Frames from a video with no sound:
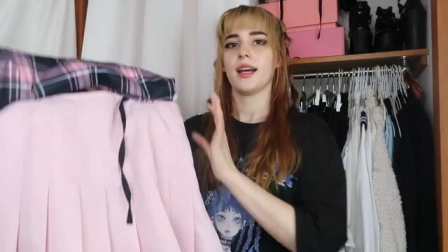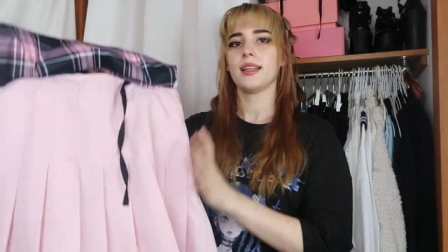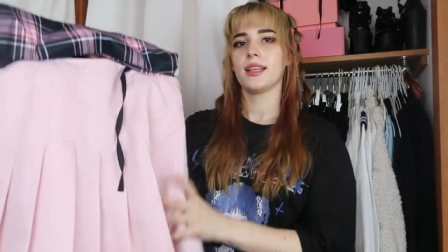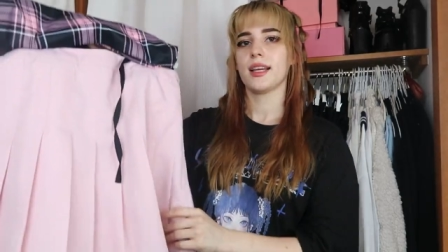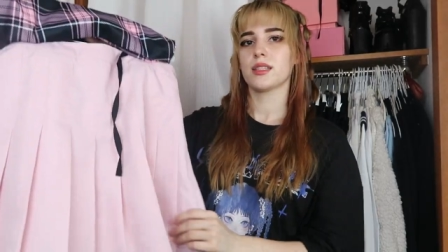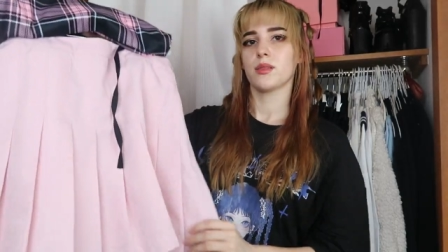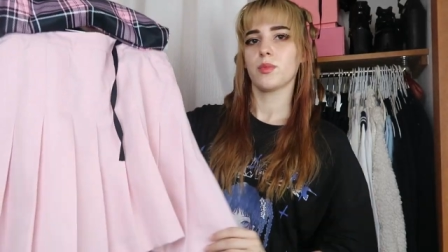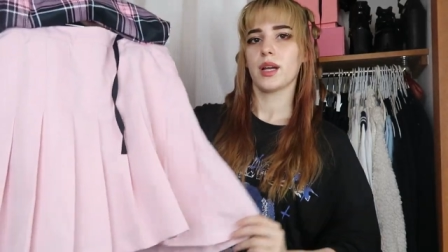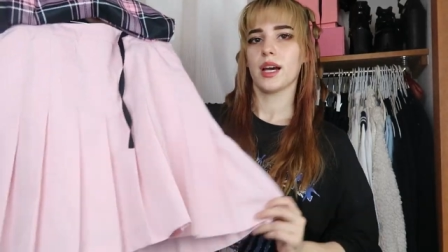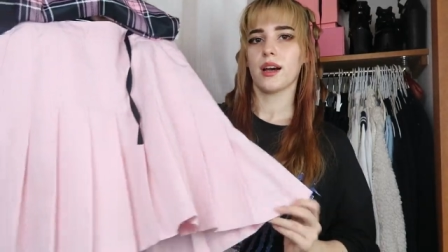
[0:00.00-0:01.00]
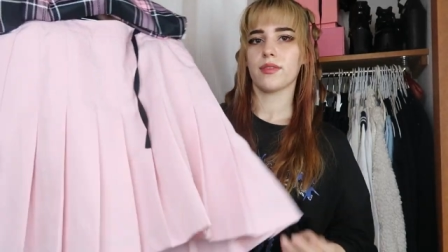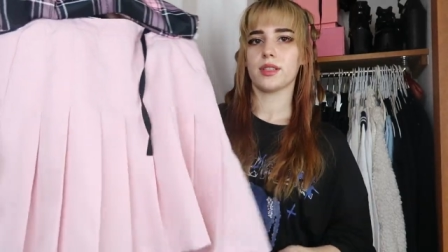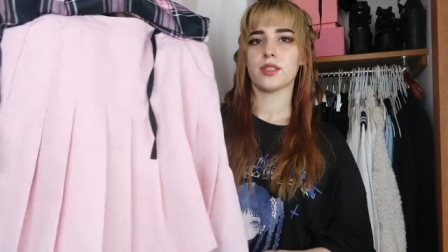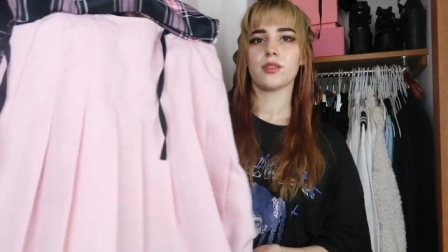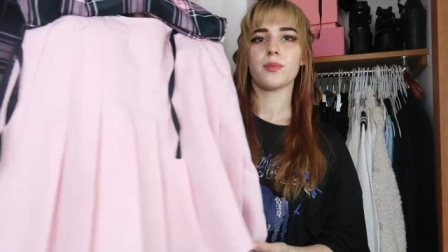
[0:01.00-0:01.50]
And the next one we have
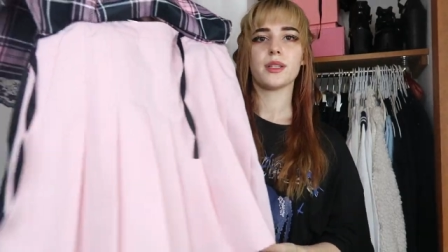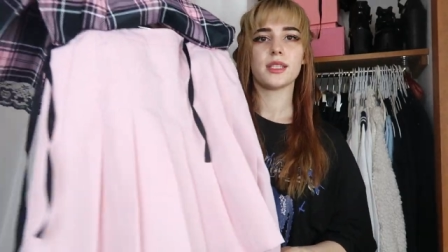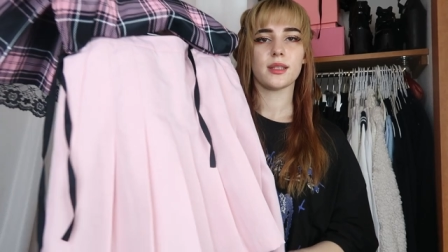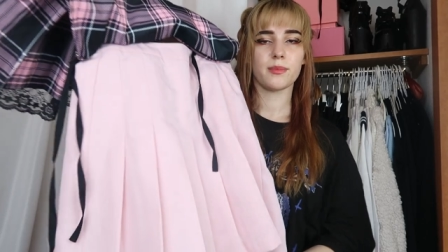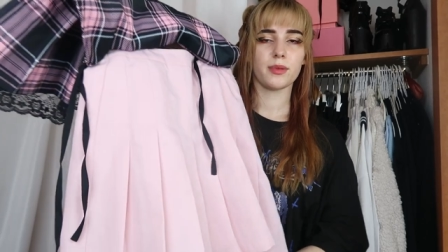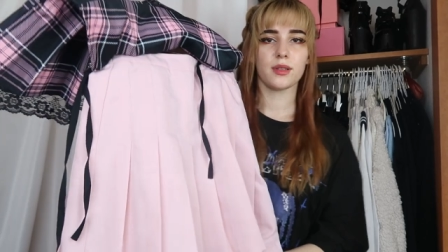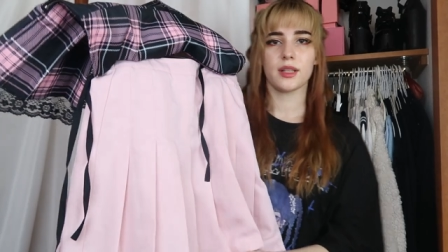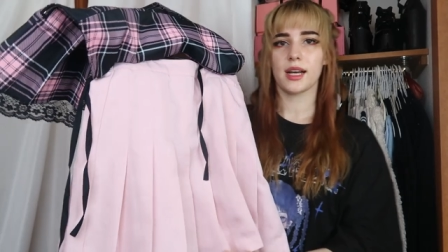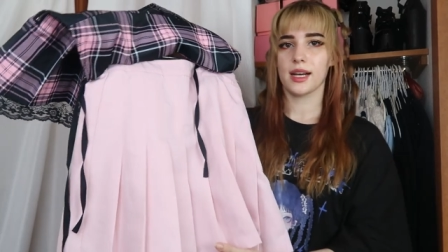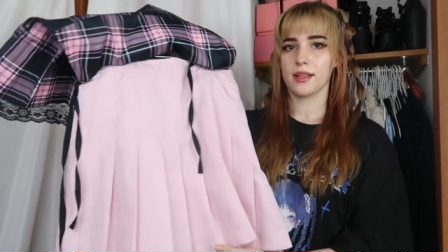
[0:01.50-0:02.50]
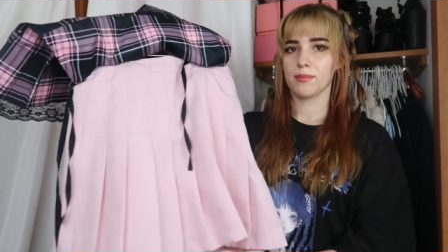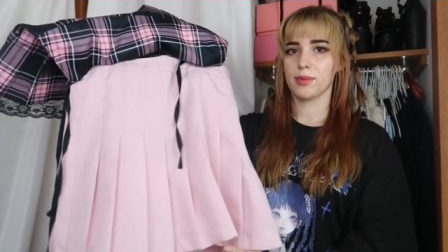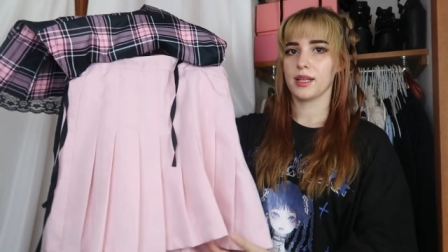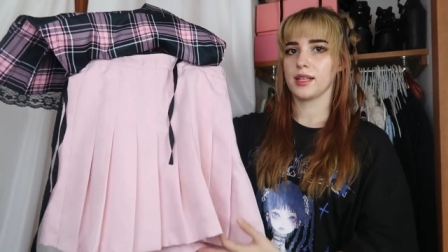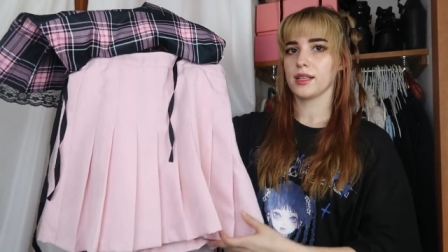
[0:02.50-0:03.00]
the super simple and
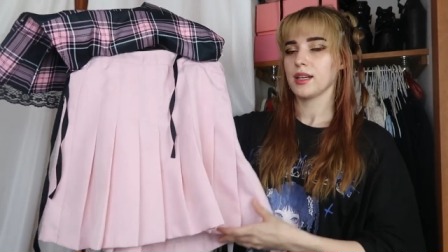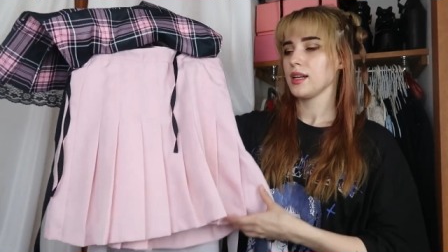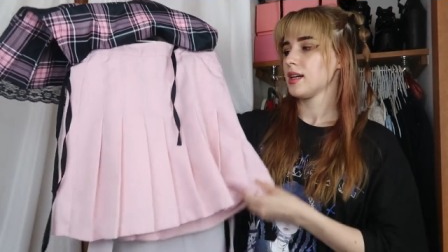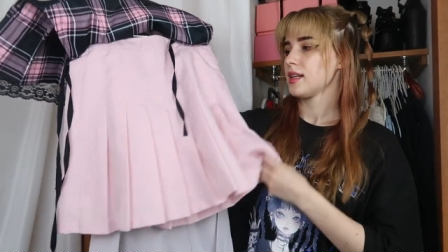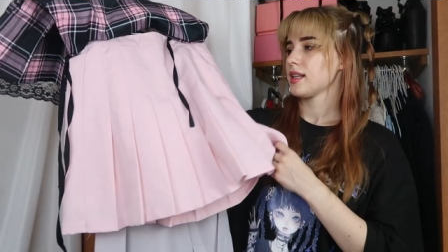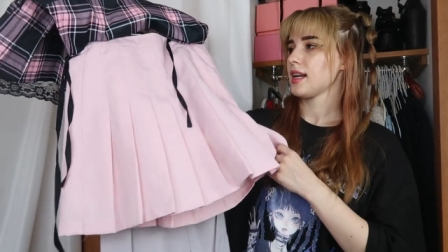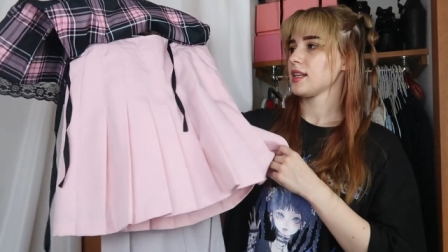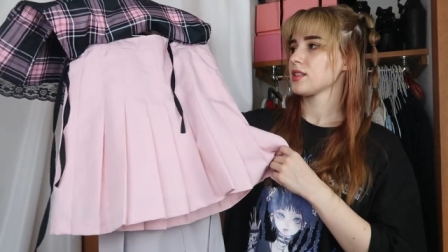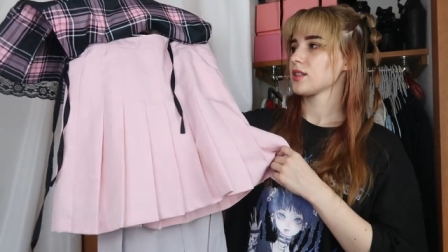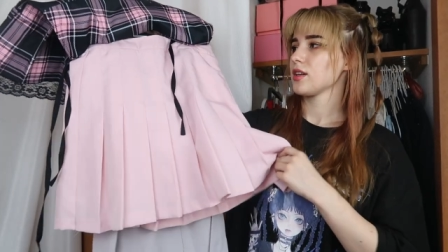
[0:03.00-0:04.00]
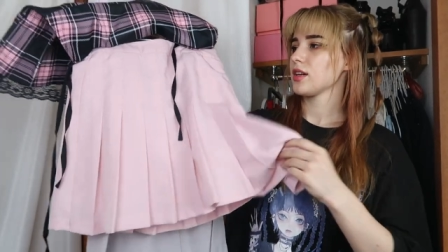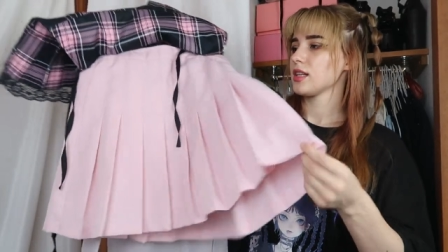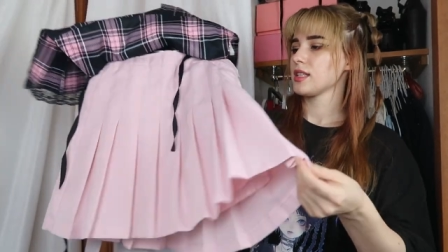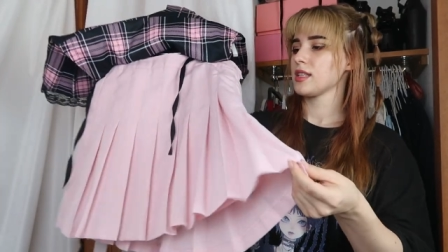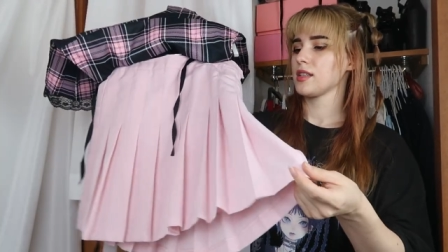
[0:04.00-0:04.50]
pink tennis
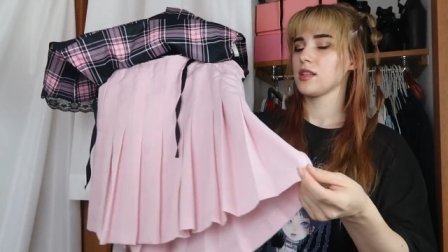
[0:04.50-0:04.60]
skirt.